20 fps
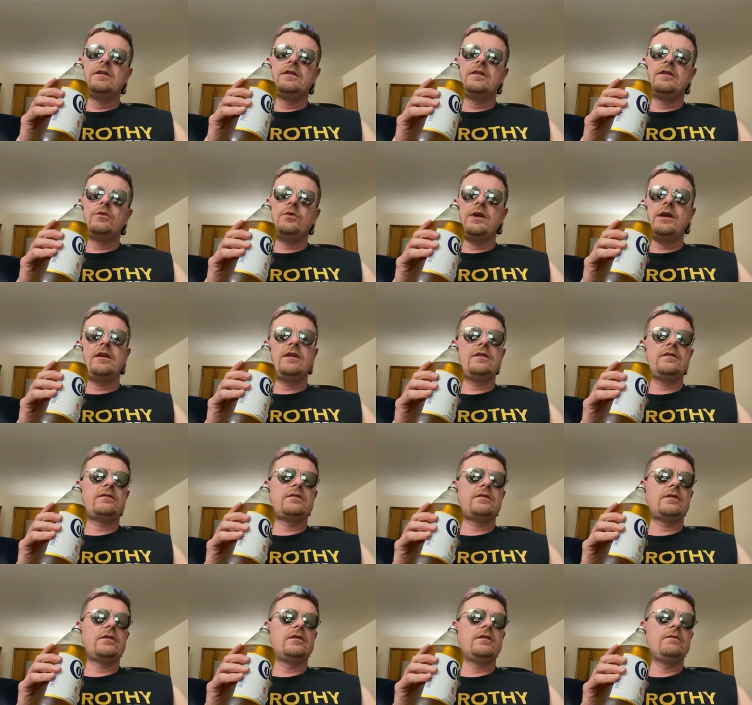The week
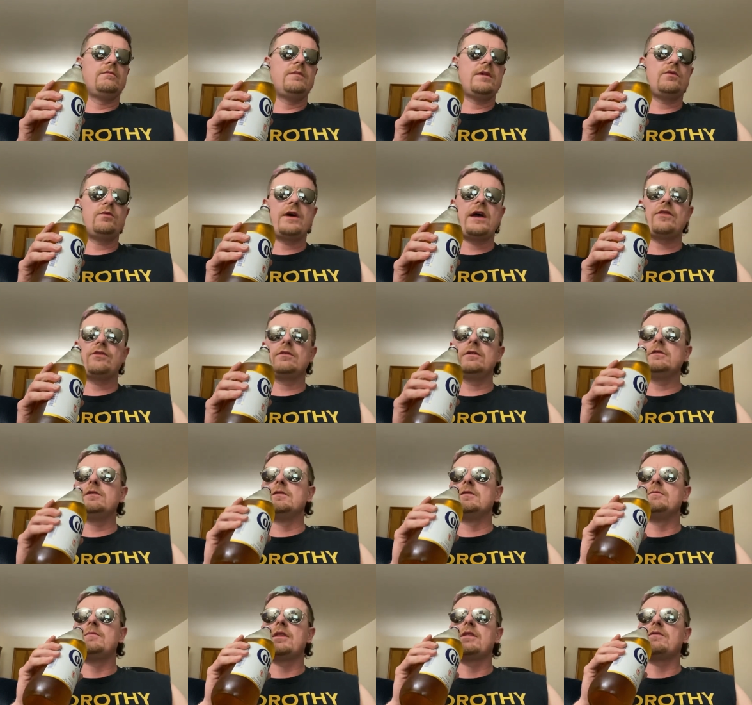is midway
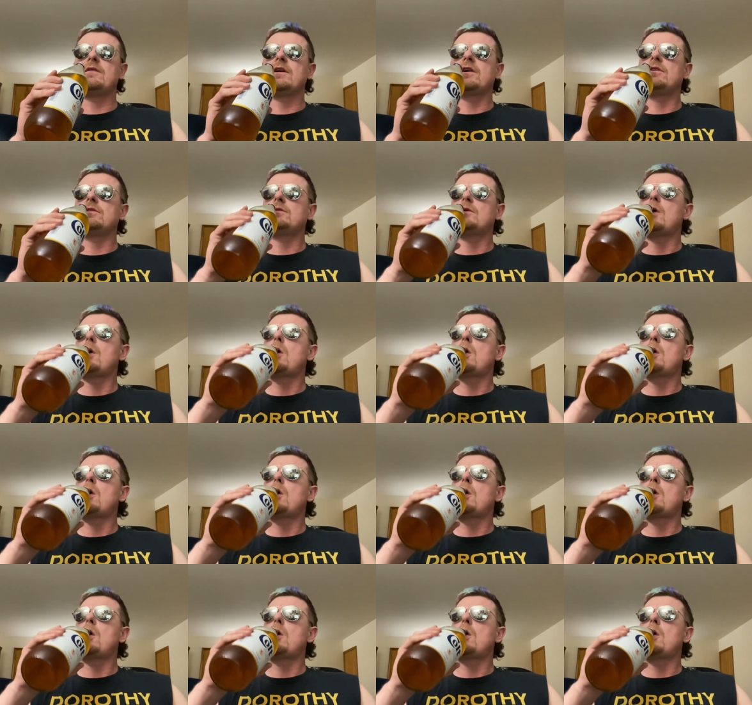through, motherfuckers.